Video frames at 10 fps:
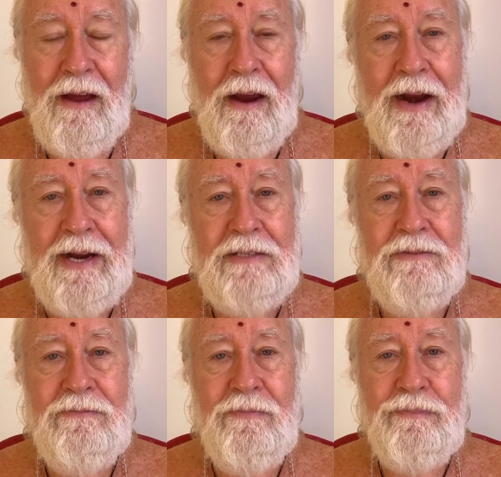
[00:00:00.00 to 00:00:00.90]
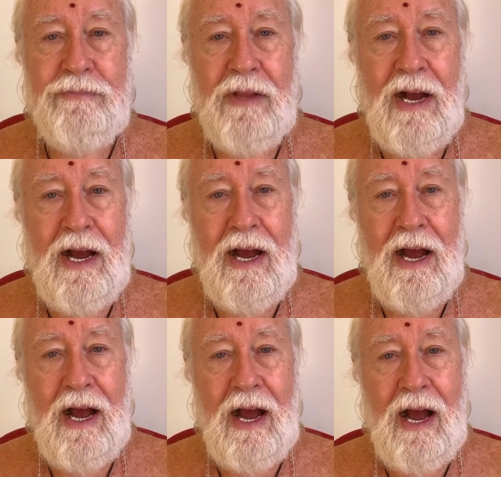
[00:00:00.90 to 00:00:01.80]
And
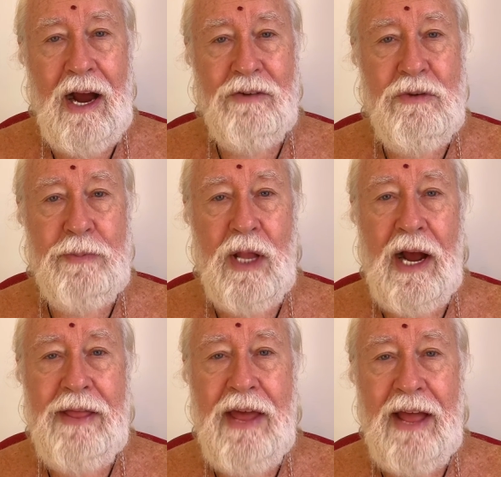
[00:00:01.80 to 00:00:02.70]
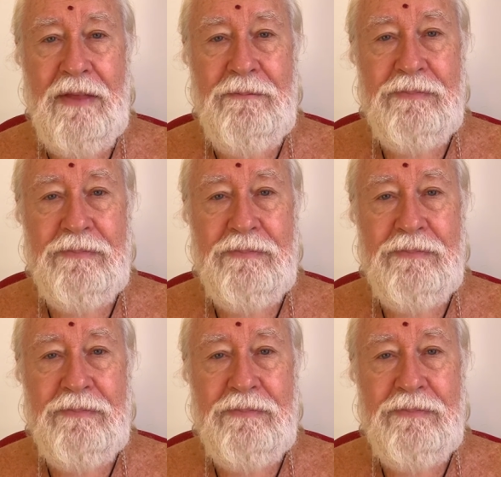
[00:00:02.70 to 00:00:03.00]
I replied that